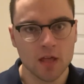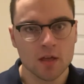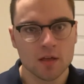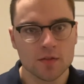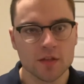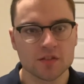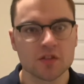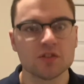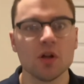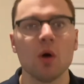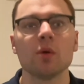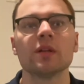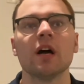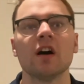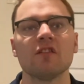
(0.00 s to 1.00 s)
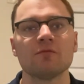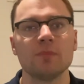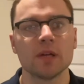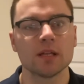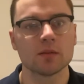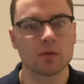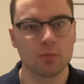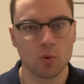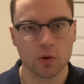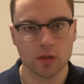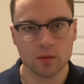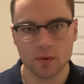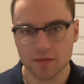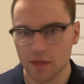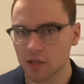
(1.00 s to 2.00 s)
This is Nolan Huffman reporting
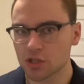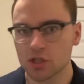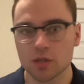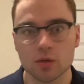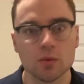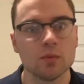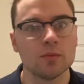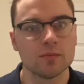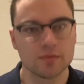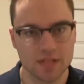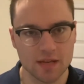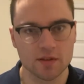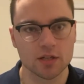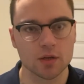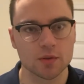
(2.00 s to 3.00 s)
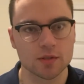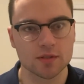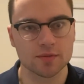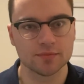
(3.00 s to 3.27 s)
with SUTV News.